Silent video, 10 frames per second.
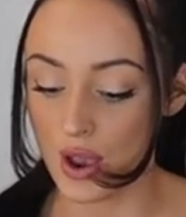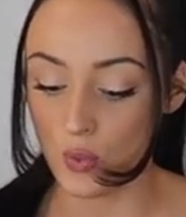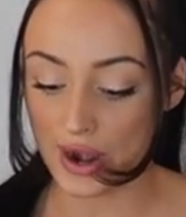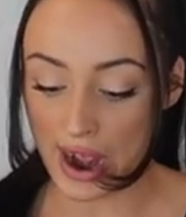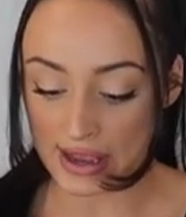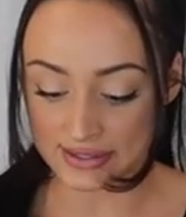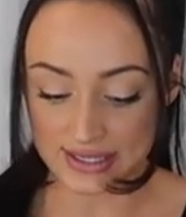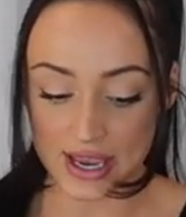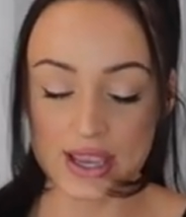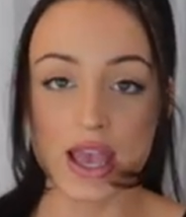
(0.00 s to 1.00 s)
when I
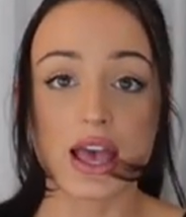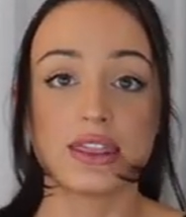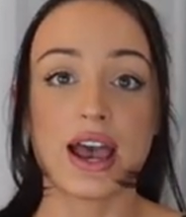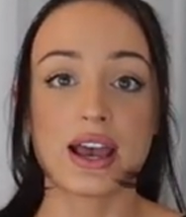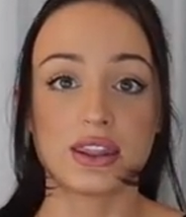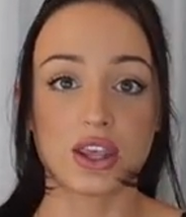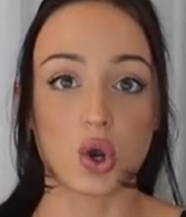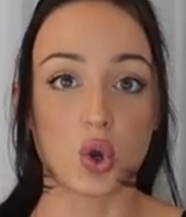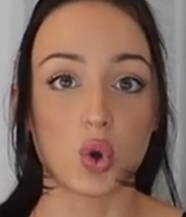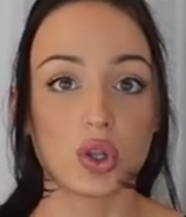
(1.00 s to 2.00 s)
say that the
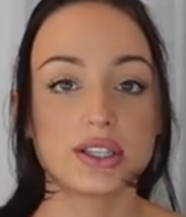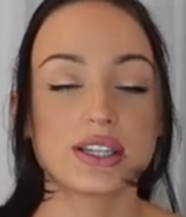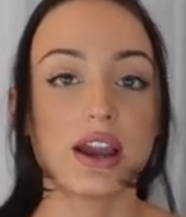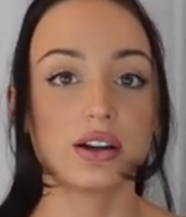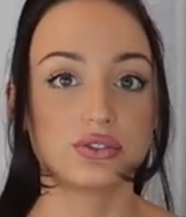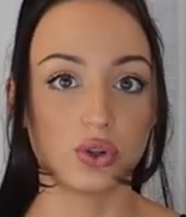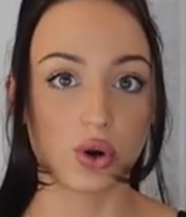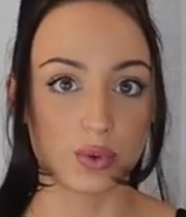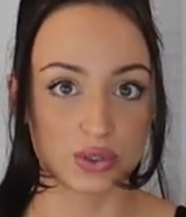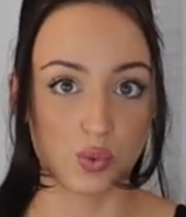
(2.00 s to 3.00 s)
whole entire
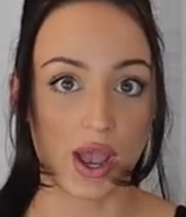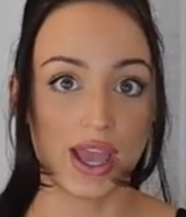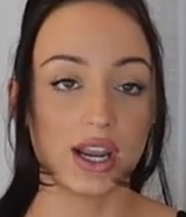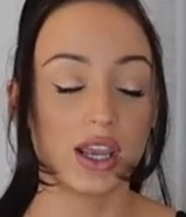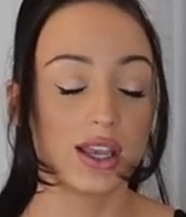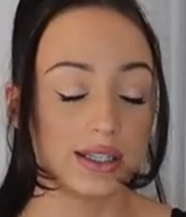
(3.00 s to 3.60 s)
floor was wet,